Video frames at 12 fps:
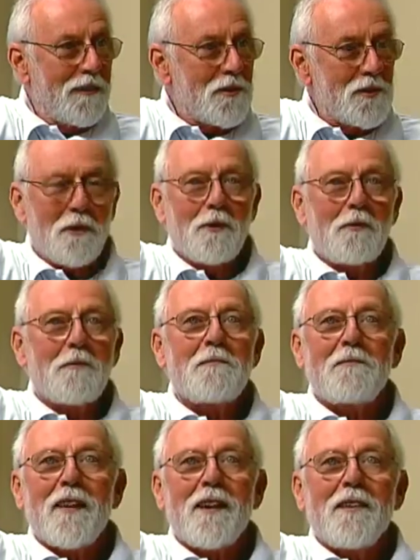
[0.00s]
So
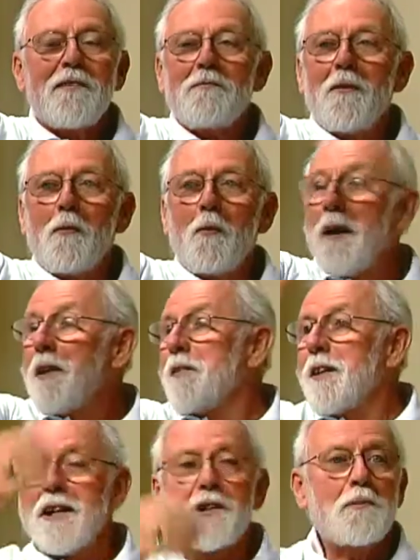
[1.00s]
well, we have an
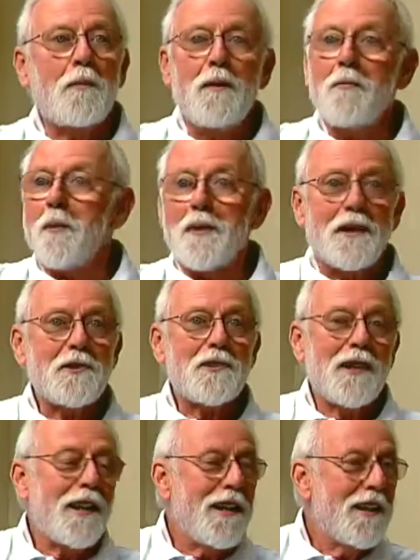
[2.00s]
expert with us
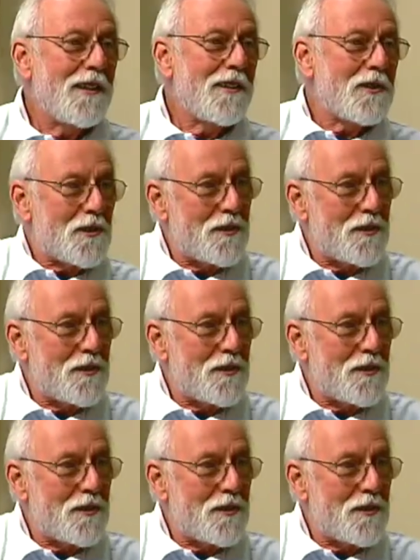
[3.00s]
today. This is